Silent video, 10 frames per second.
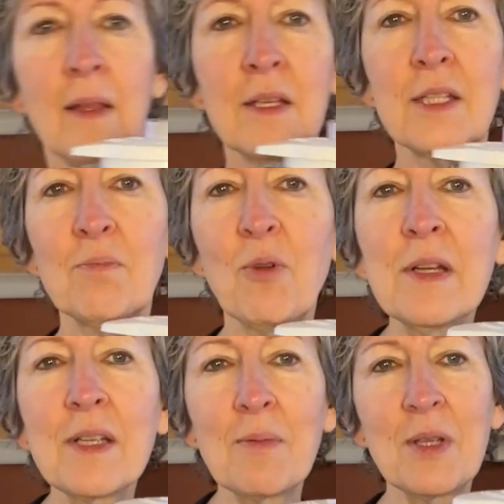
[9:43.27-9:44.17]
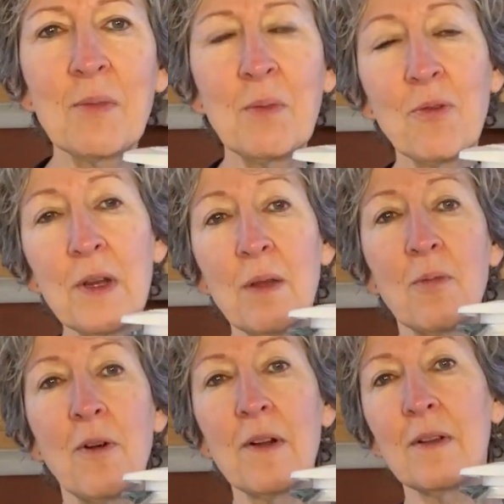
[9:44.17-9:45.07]
this brings up something pretty
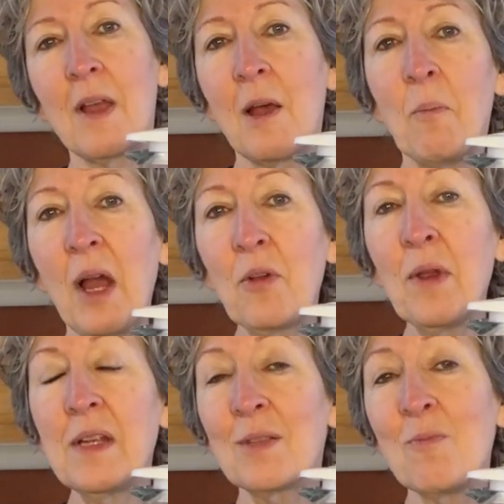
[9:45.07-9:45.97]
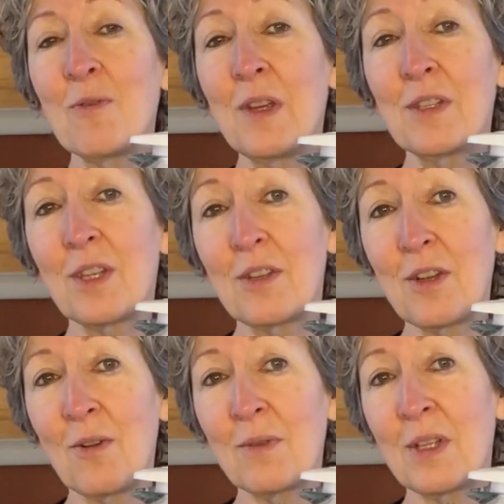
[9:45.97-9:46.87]
important. My green smoothies
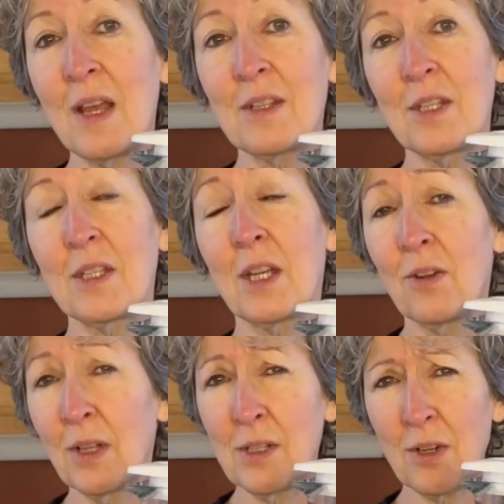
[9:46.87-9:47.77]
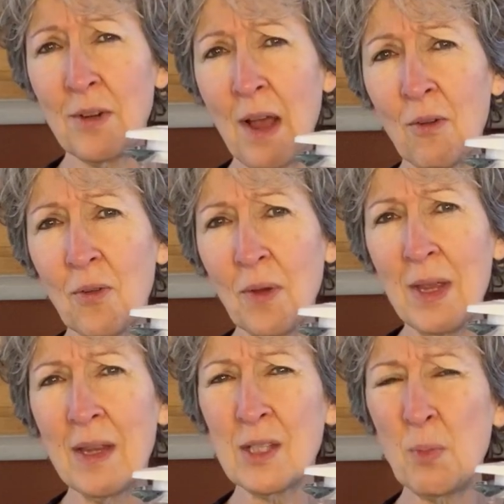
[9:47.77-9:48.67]
don't necessarily turn out
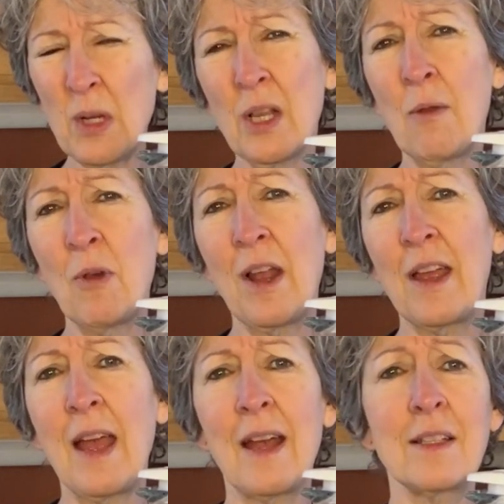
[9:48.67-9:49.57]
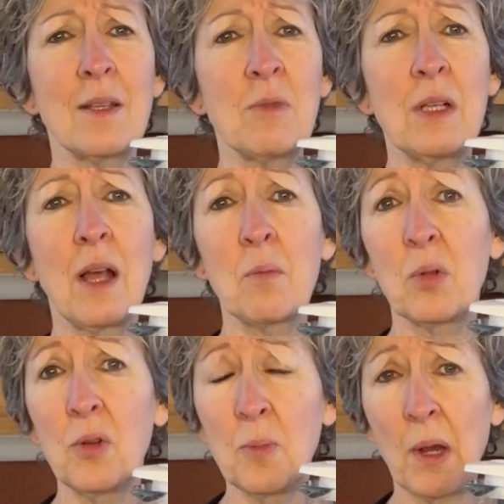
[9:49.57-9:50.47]
green, especially when I add something like
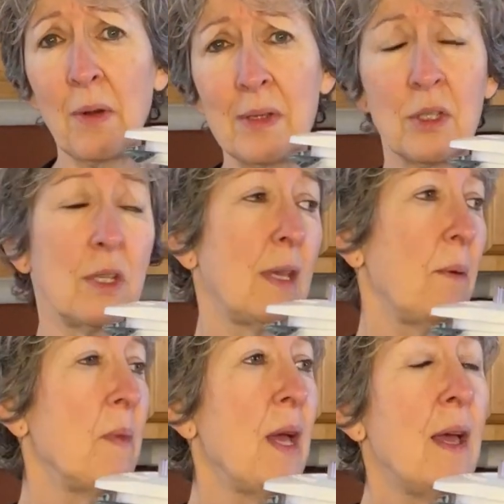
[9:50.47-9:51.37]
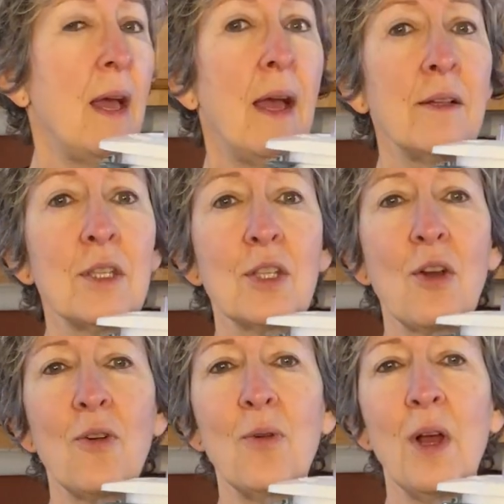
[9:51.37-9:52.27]
blueberries to them. And
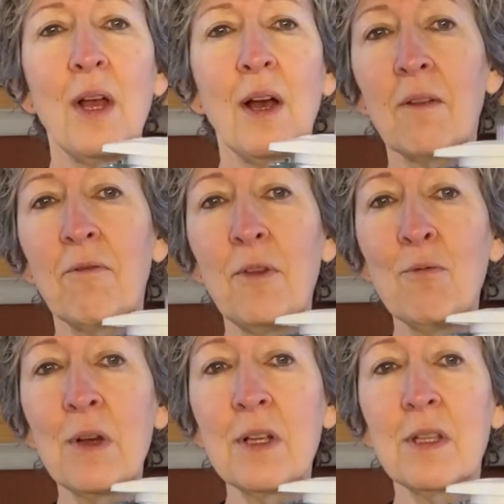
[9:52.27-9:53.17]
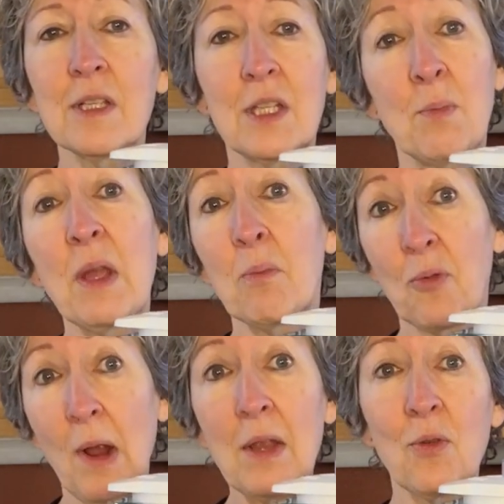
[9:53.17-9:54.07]
so If you wanted this to be a
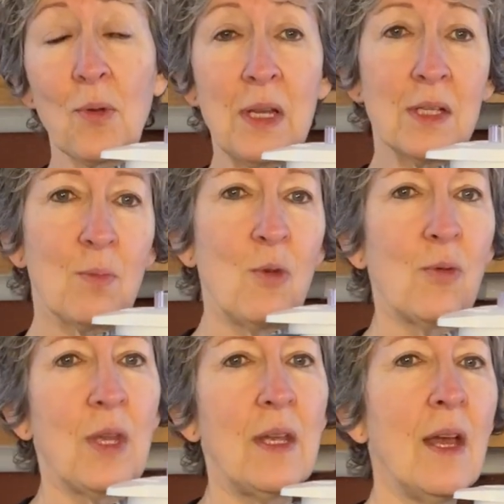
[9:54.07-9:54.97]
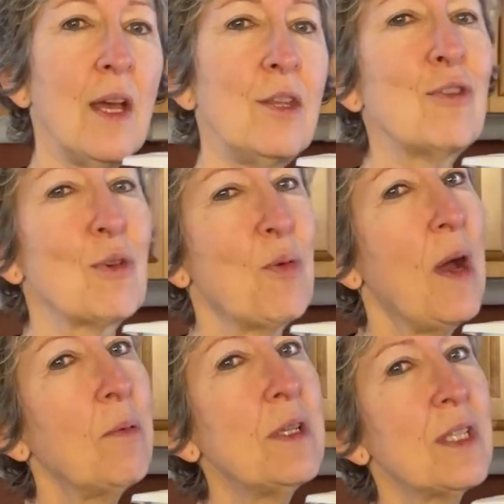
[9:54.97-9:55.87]
bright green smoothie, you should
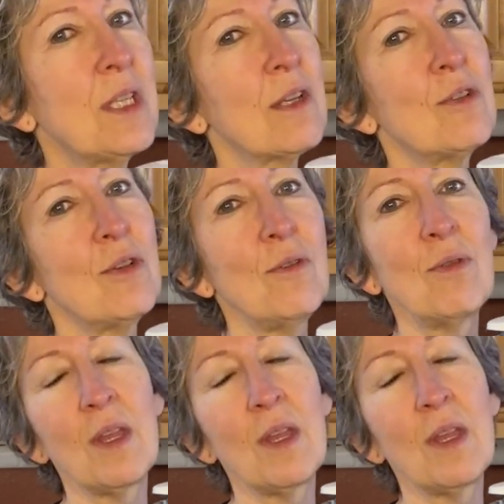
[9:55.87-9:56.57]
probably stick to